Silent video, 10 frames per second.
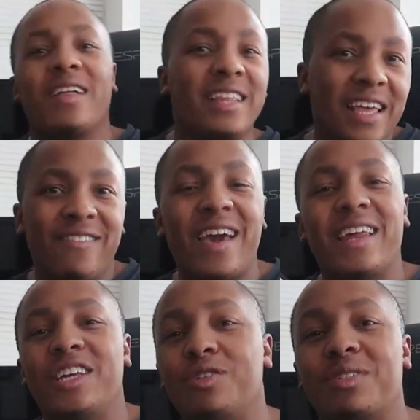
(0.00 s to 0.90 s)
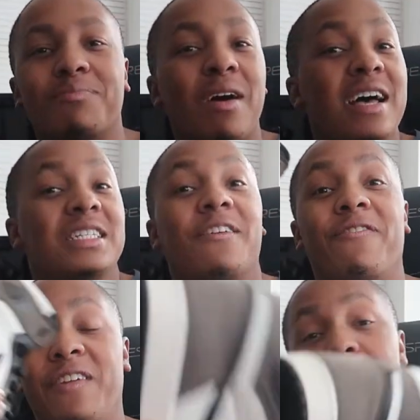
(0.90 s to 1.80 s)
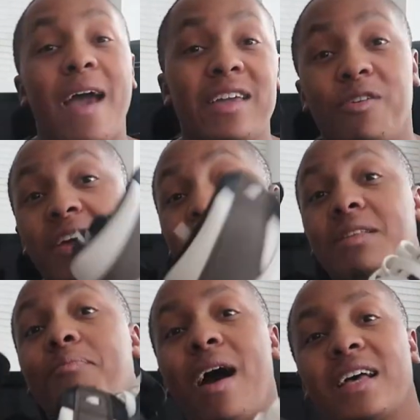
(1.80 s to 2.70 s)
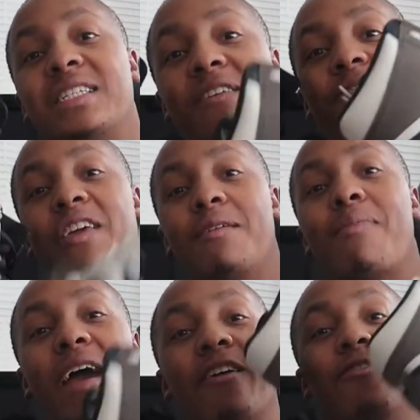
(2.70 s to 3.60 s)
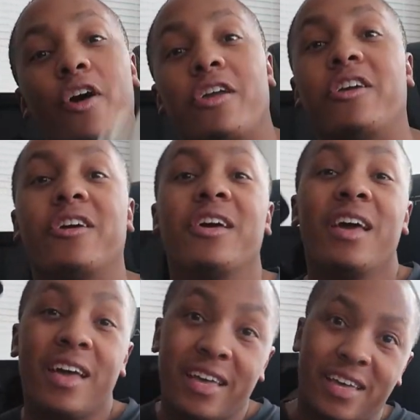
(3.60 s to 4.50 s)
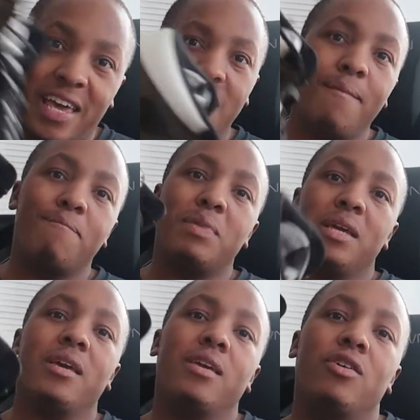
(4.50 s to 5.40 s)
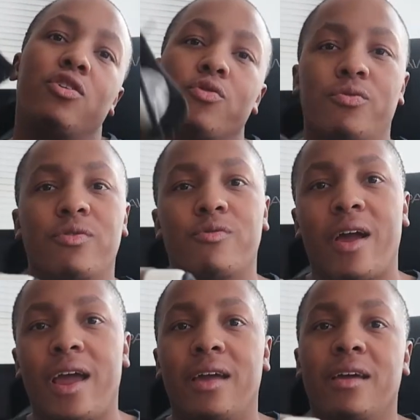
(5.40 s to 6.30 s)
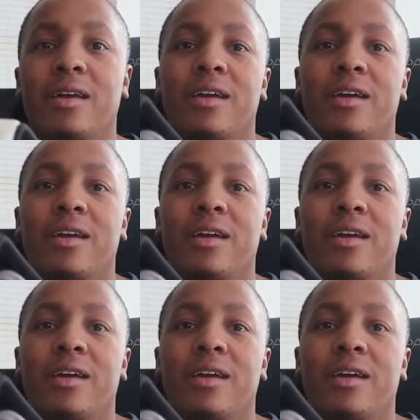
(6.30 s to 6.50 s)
leave, gotta hit you with some positive feedback. Yo, here's the positive feedback for you. Keep being you, right?